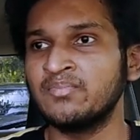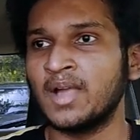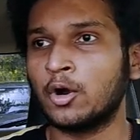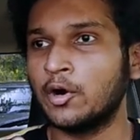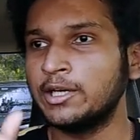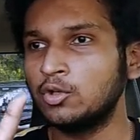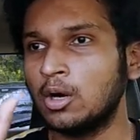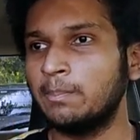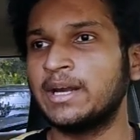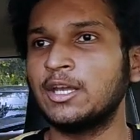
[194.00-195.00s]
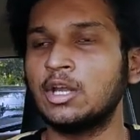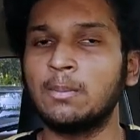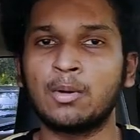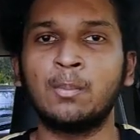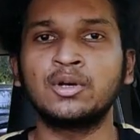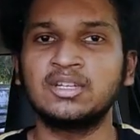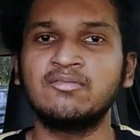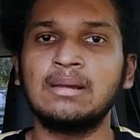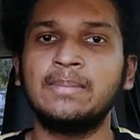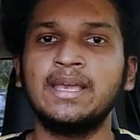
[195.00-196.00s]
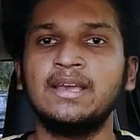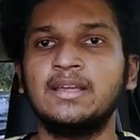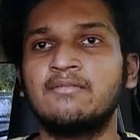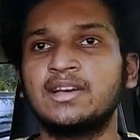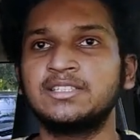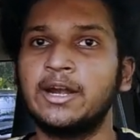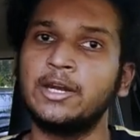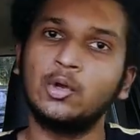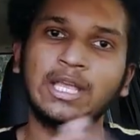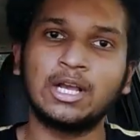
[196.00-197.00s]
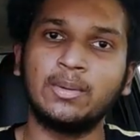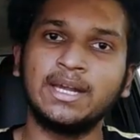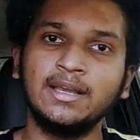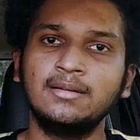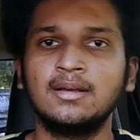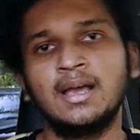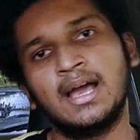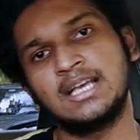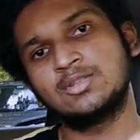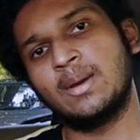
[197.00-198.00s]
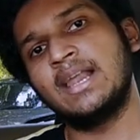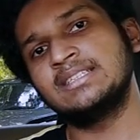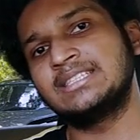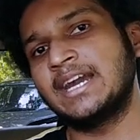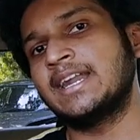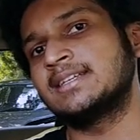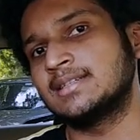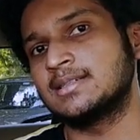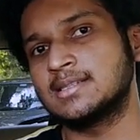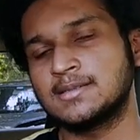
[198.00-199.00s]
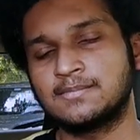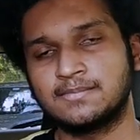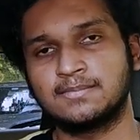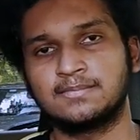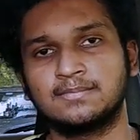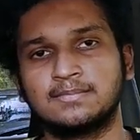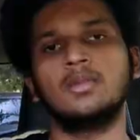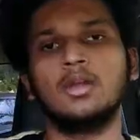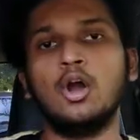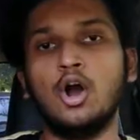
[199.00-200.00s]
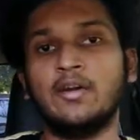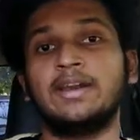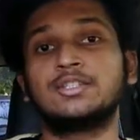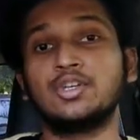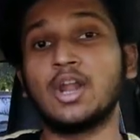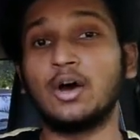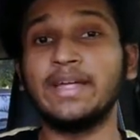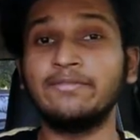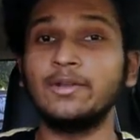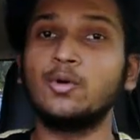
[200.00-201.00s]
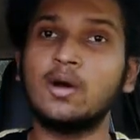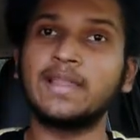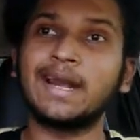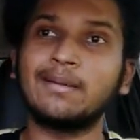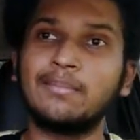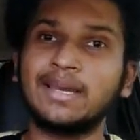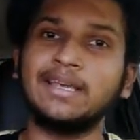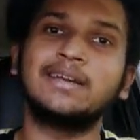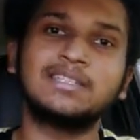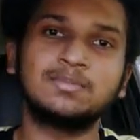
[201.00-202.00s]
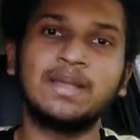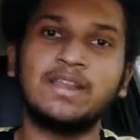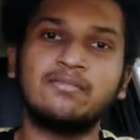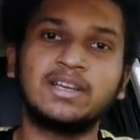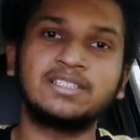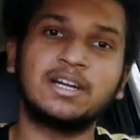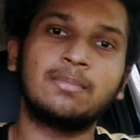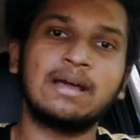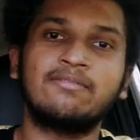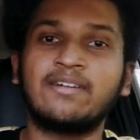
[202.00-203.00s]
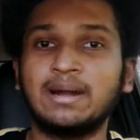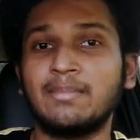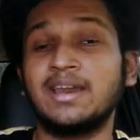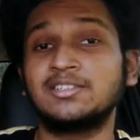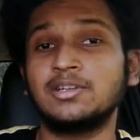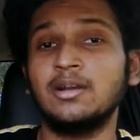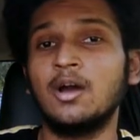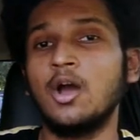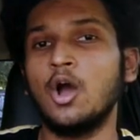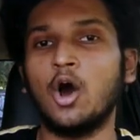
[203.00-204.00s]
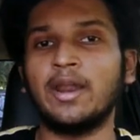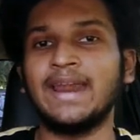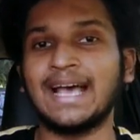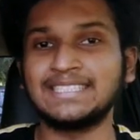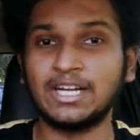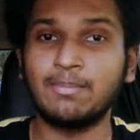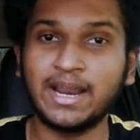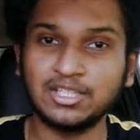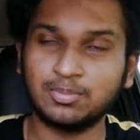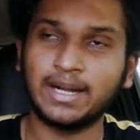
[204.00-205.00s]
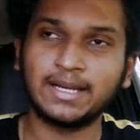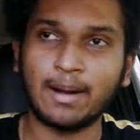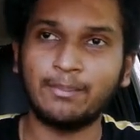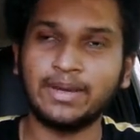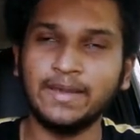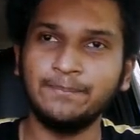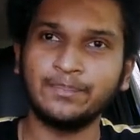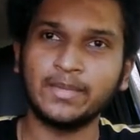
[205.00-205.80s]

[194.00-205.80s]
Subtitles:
according to a particular proportion, will be invested into equity as well as debt assets. All right. So now that we know that our money is being invested by a fund manager or an asset management company,